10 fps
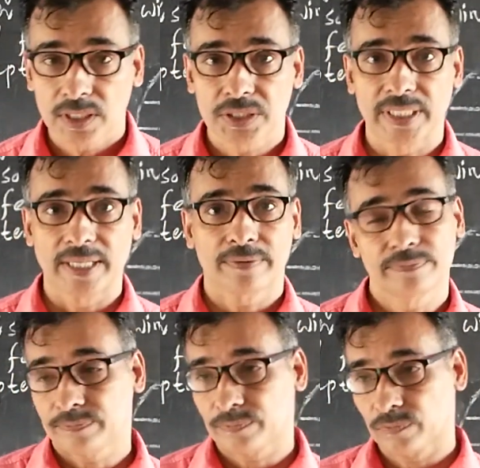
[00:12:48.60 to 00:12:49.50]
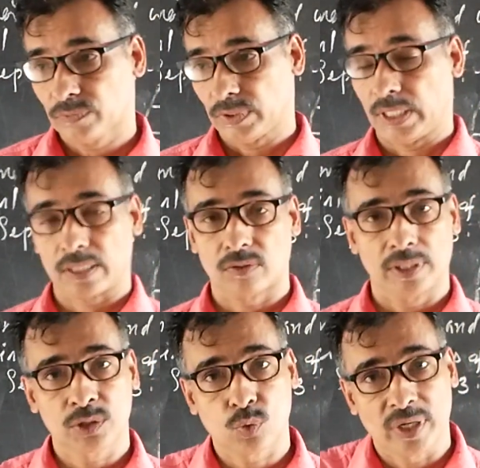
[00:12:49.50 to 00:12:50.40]
today we are
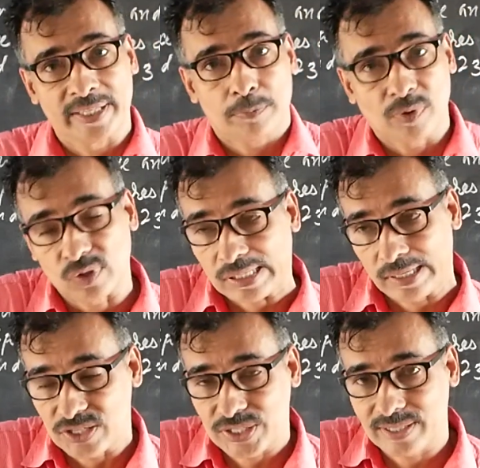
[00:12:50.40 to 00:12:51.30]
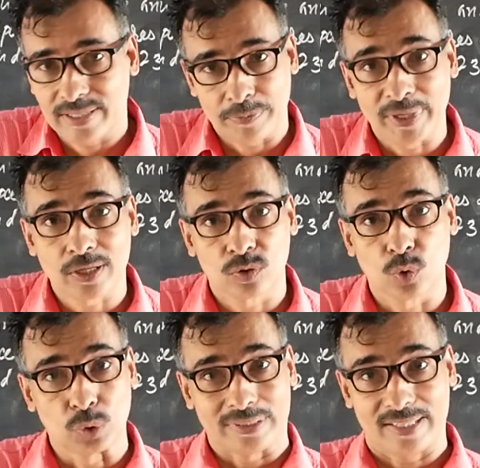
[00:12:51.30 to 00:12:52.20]
going to wind up our class. Let me
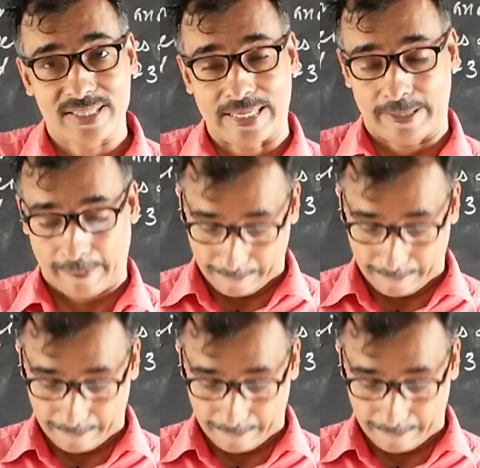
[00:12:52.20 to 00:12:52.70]
conclude the lesson.